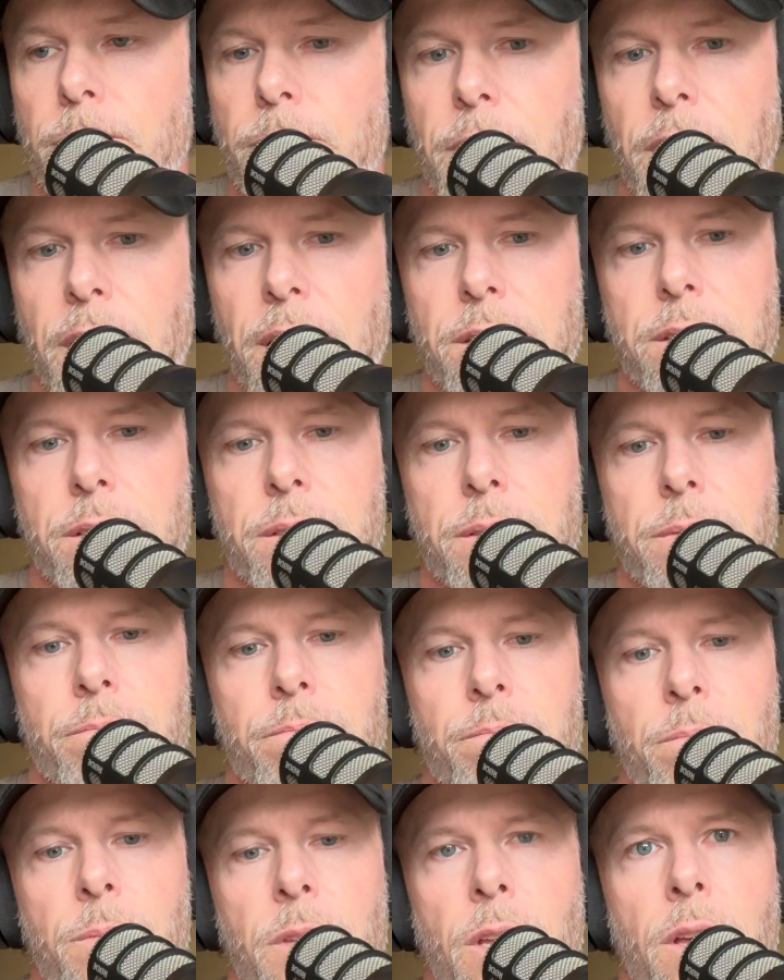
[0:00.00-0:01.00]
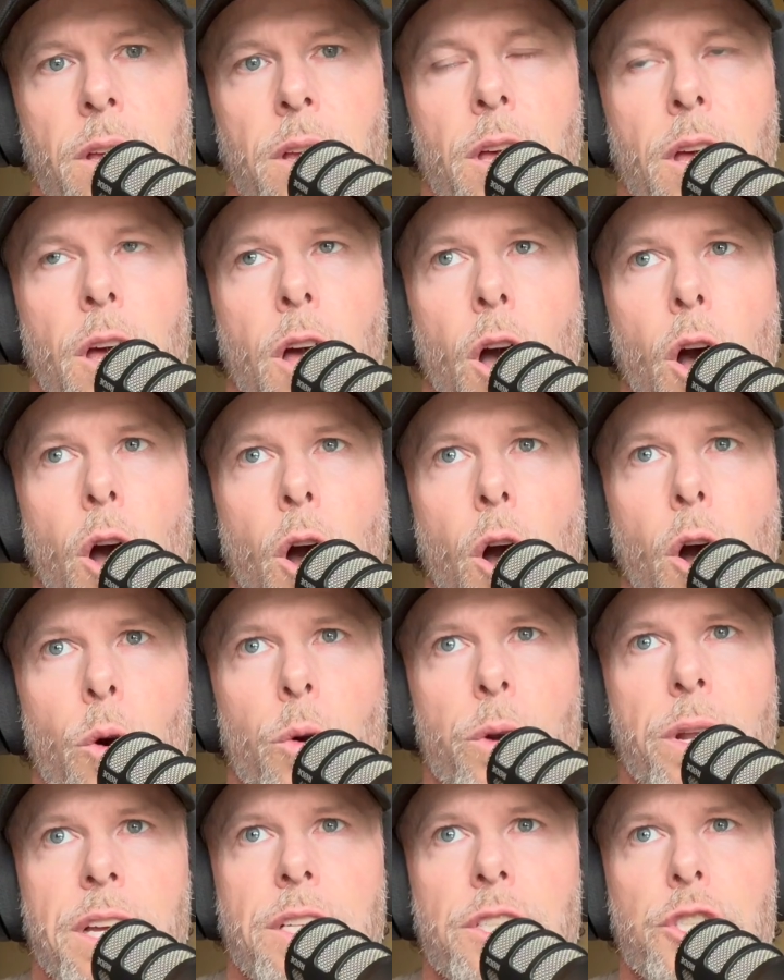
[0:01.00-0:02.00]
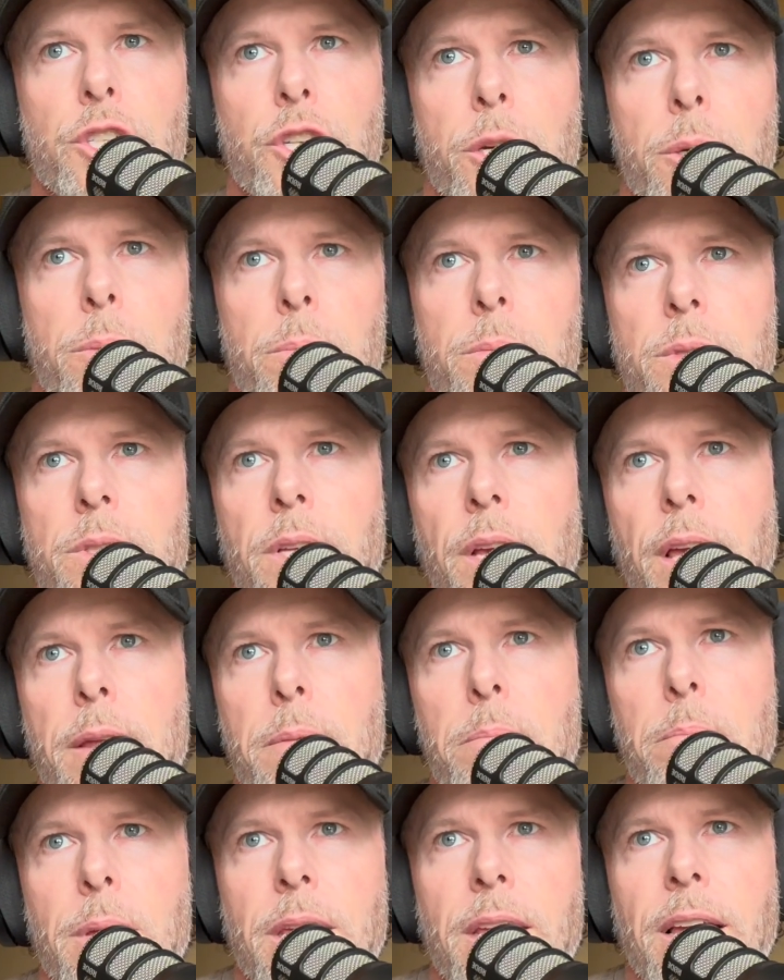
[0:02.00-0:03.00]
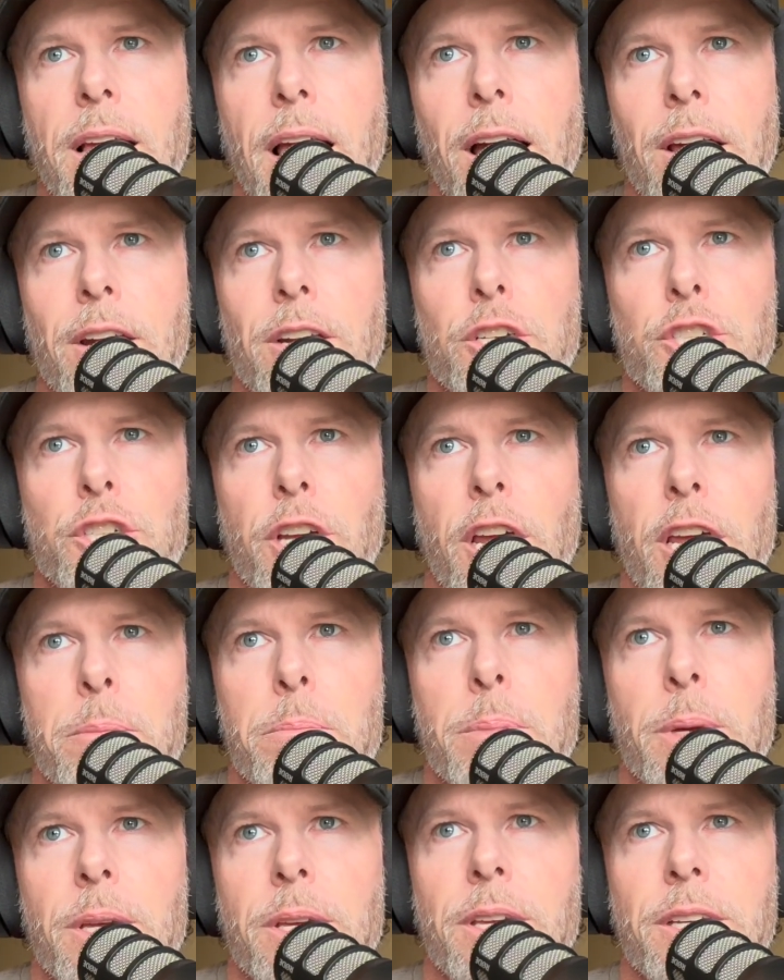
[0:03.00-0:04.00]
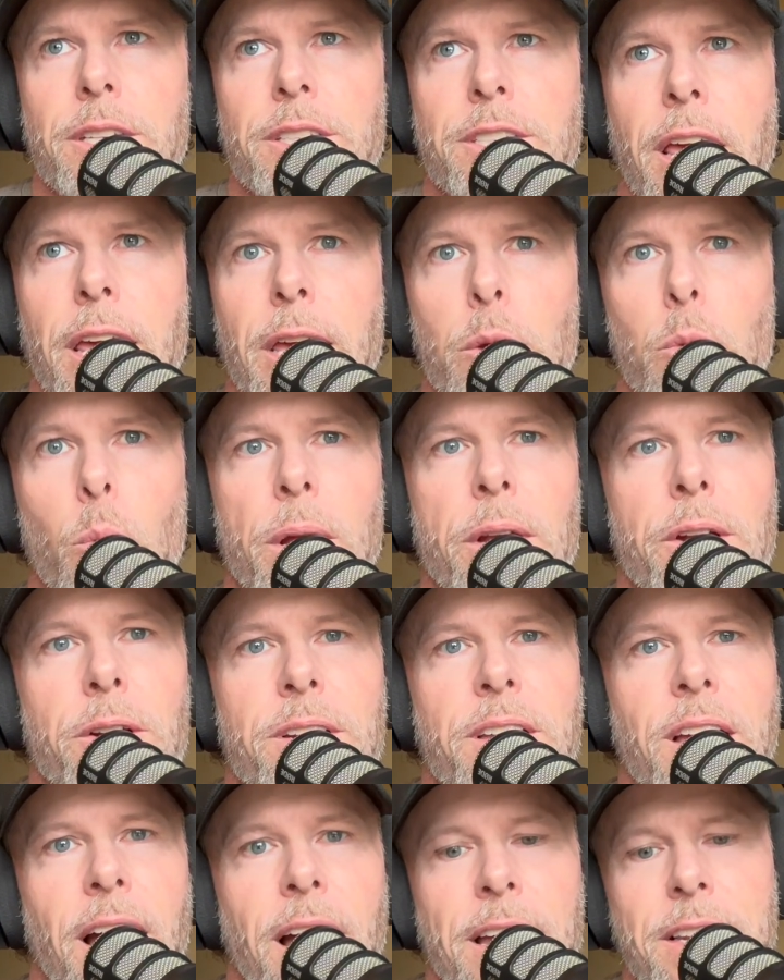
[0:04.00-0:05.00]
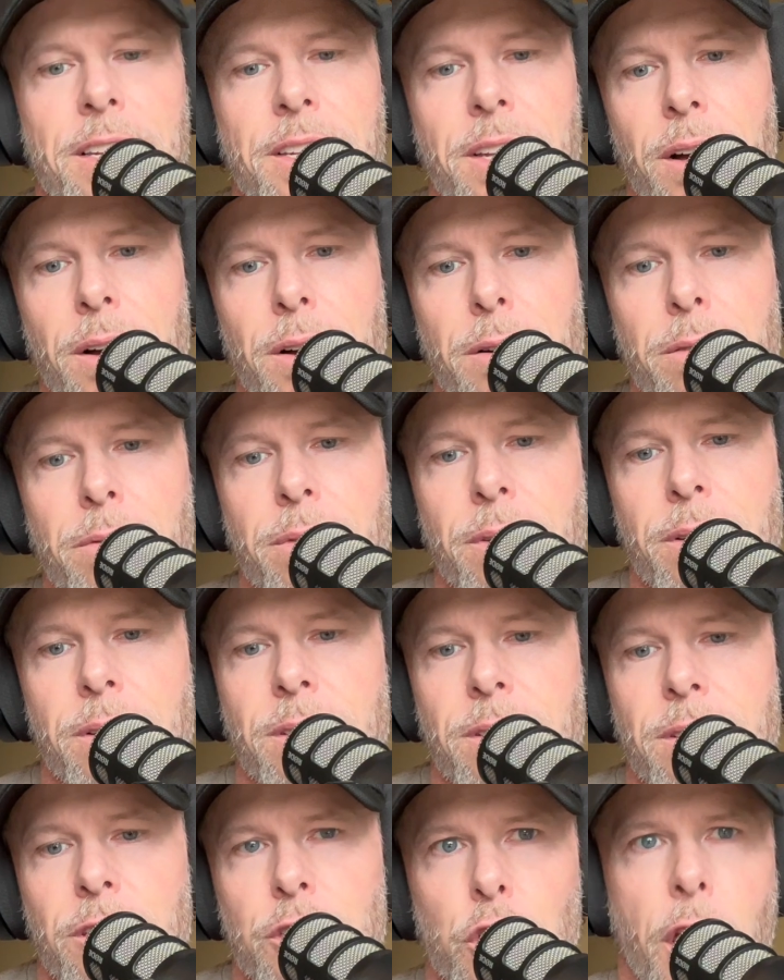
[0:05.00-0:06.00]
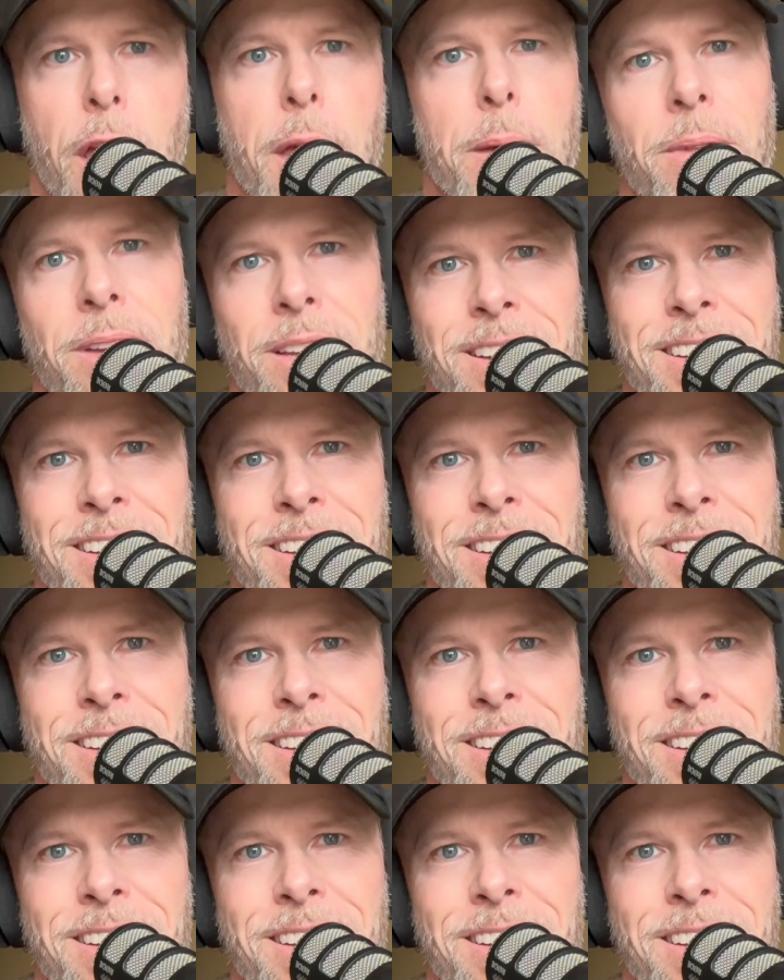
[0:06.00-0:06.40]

Yes. Owning gyms and being out of shape is a weird kind of shame.